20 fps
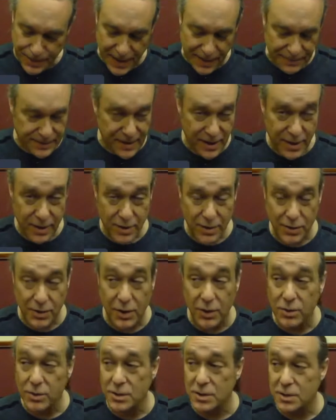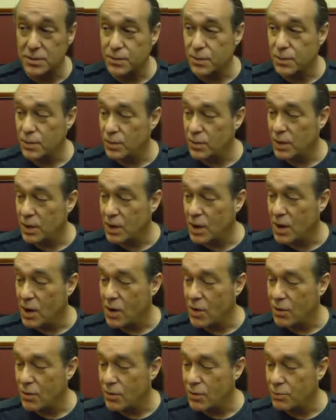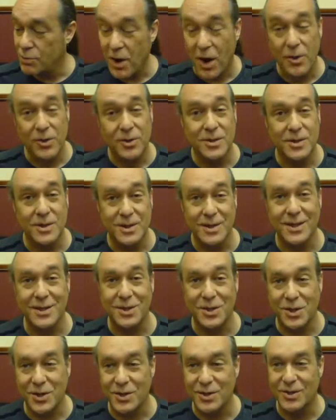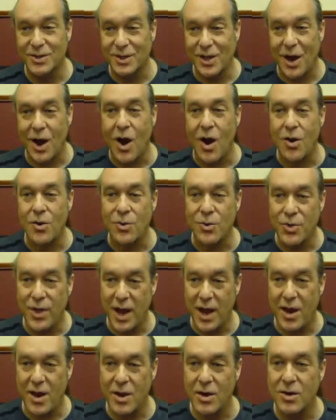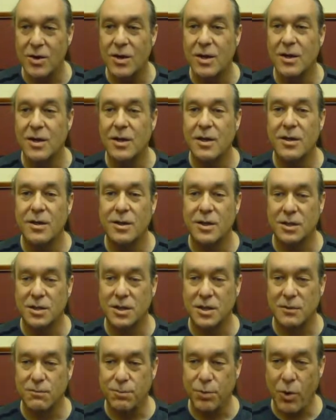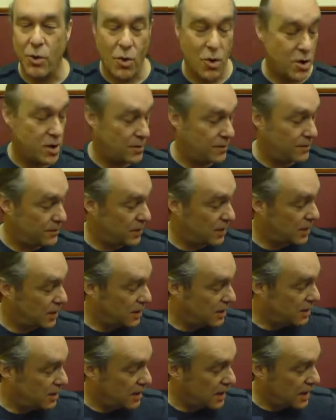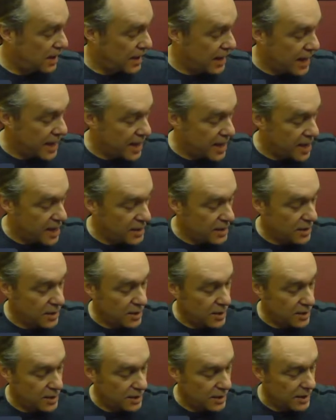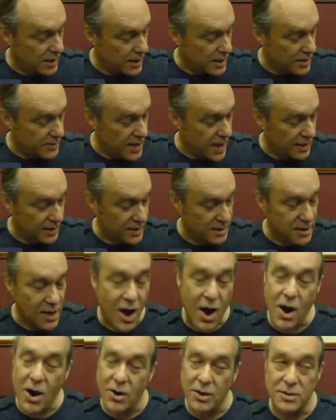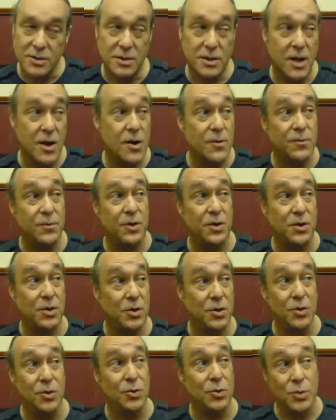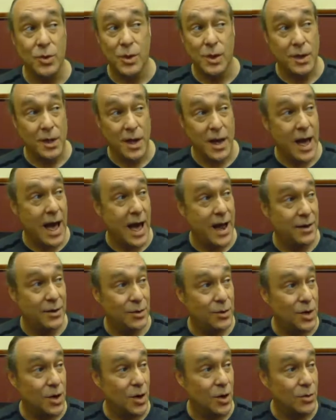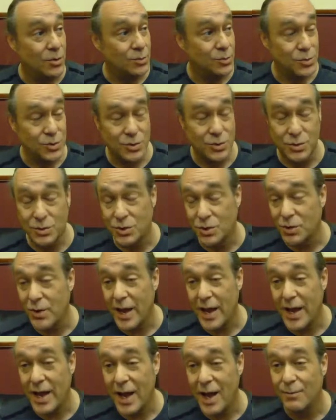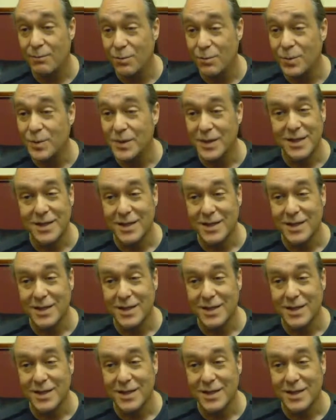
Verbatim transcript: that they're, those, you know, brothers and sisters are there to support, and that guitar is there for you at, you know, two A M